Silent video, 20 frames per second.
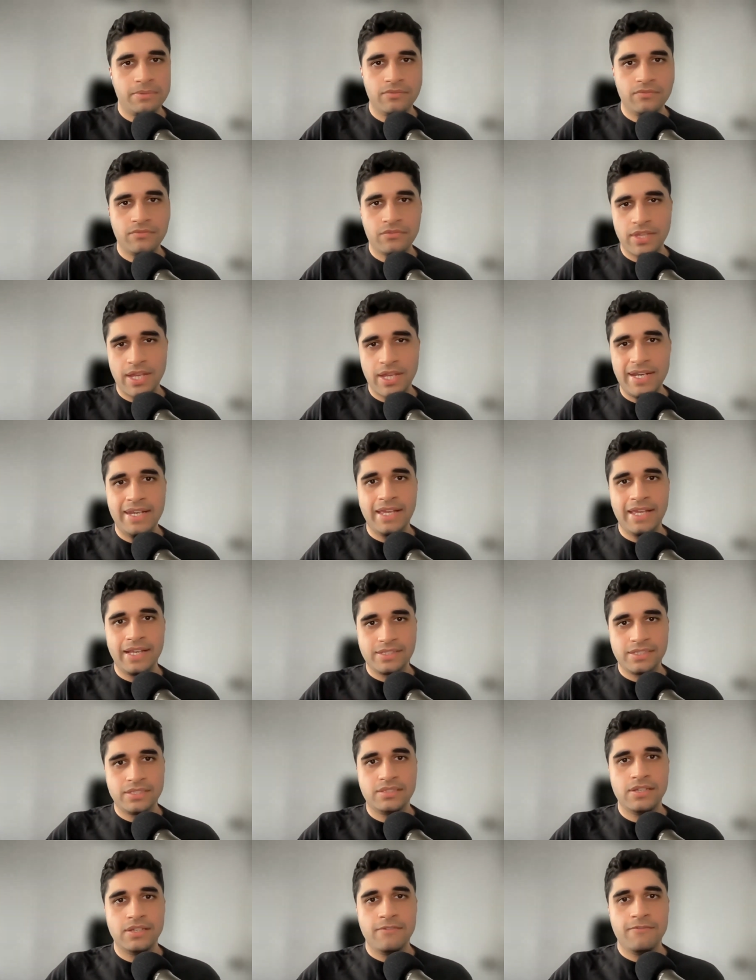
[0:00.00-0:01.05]
for that
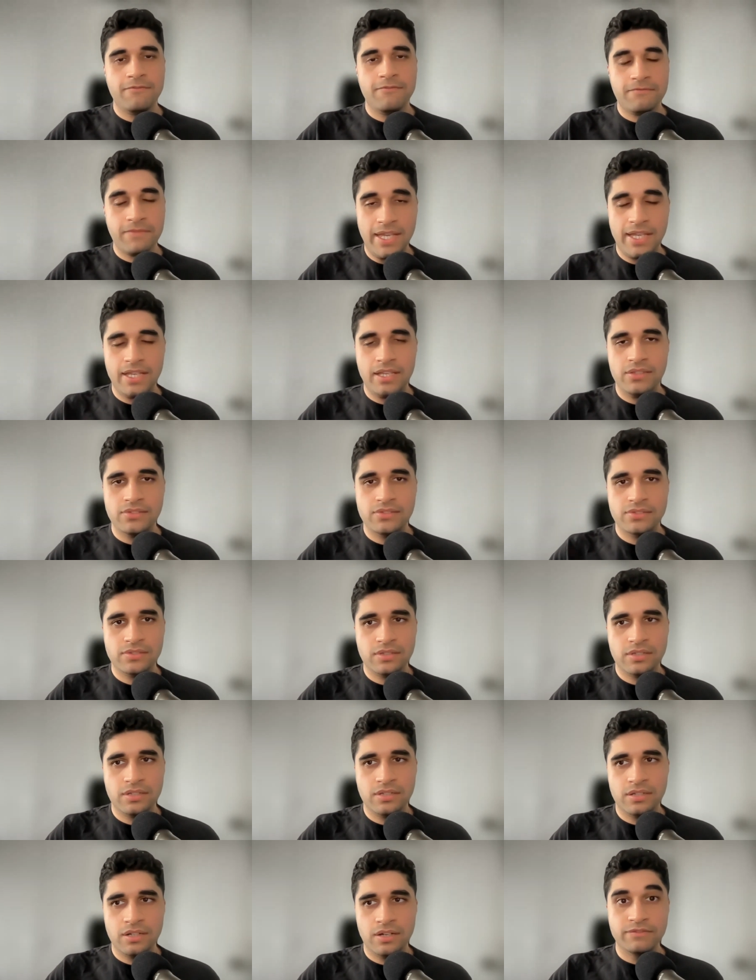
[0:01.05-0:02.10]
next phase
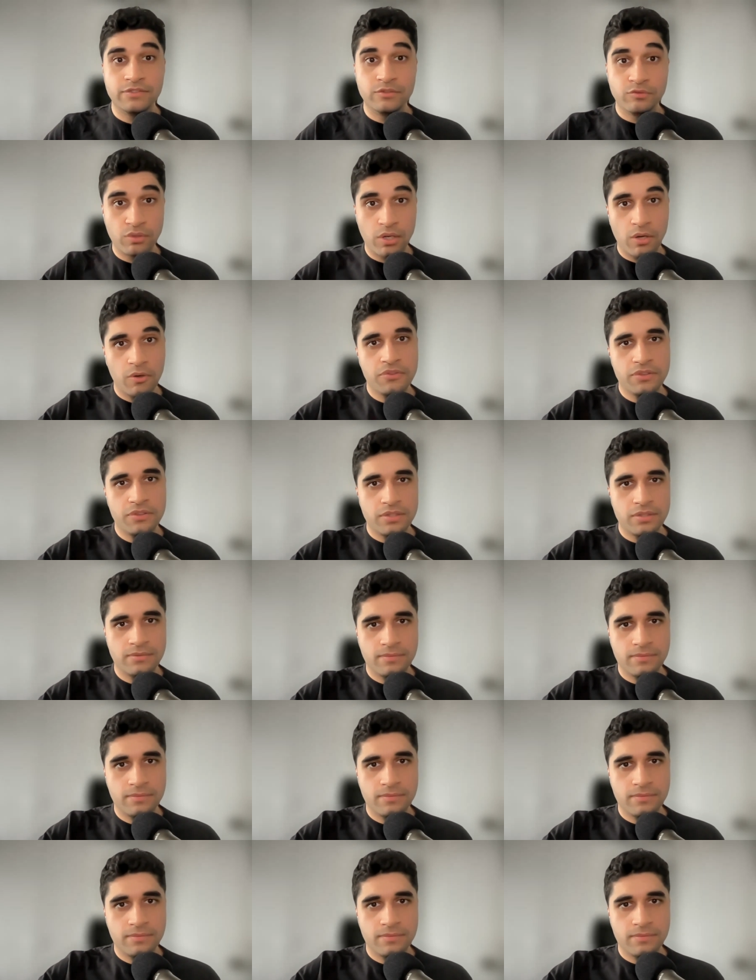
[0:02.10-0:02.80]
of growth.